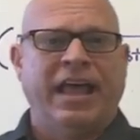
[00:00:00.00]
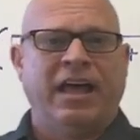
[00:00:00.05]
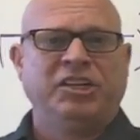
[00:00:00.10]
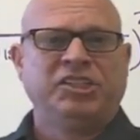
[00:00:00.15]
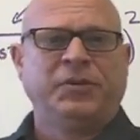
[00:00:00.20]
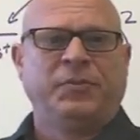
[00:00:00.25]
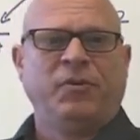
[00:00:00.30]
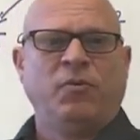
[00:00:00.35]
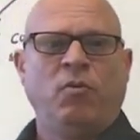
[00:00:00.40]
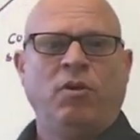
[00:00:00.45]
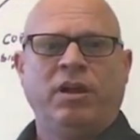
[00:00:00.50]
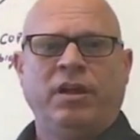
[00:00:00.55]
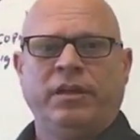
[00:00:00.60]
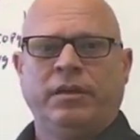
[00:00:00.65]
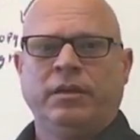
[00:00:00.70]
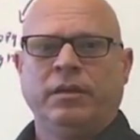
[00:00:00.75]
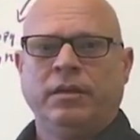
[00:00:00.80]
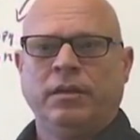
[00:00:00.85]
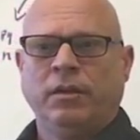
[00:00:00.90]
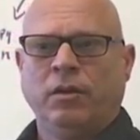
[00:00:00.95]
Algebra
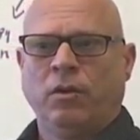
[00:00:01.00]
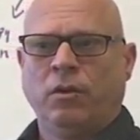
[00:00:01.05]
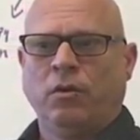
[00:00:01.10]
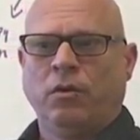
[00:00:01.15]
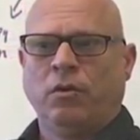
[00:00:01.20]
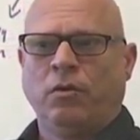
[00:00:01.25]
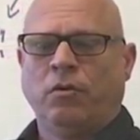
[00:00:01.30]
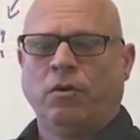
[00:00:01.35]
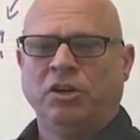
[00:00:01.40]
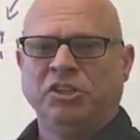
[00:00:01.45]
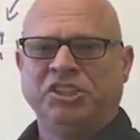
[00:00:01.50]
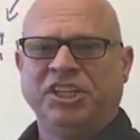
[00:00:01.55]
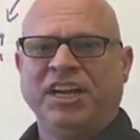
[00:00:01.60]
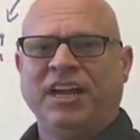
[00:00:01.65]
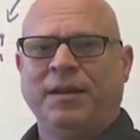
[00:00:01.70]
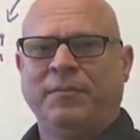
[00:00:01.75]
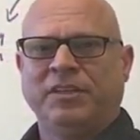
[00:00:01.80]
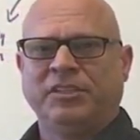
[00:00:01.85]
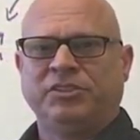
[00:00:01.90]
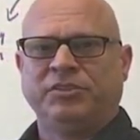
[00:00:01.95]
1 or
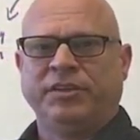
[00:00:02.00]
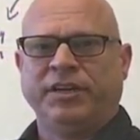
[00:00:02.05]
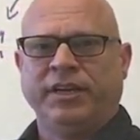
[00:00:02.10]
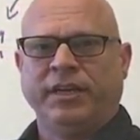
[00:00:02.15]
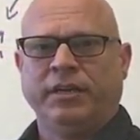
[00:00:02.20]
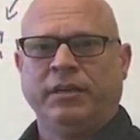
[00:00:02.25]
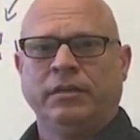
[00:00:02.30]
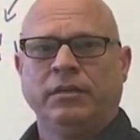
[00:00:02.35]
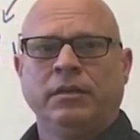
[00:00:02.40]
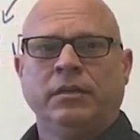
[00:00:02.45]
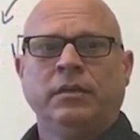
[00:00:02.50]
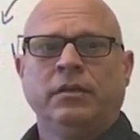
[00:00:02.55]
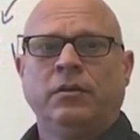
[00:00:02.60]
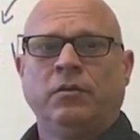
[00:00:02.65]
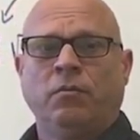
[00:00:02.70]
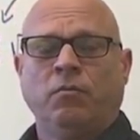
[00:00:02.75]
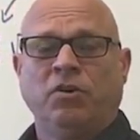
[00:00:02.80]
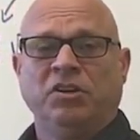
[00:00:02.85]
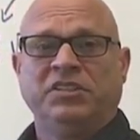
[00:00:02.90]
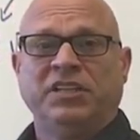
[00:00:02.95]
geometry,
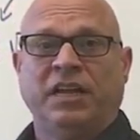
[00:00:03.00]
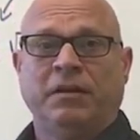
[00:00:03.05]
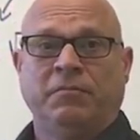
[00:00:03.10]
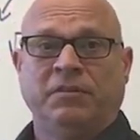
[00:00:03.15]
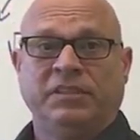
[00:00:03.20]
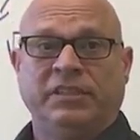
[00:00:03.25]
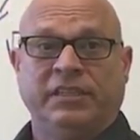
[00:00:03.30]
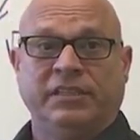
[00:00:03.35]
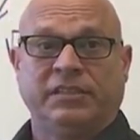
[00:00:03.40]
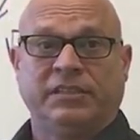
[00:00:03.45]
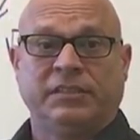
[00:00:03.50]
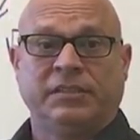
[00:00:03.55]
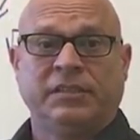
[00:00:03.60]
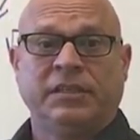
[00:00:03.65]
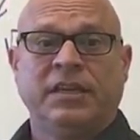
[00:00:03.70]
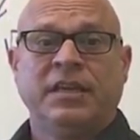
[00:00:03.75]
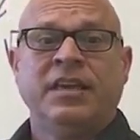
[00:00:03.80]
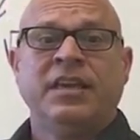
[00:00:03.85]
we're done with this.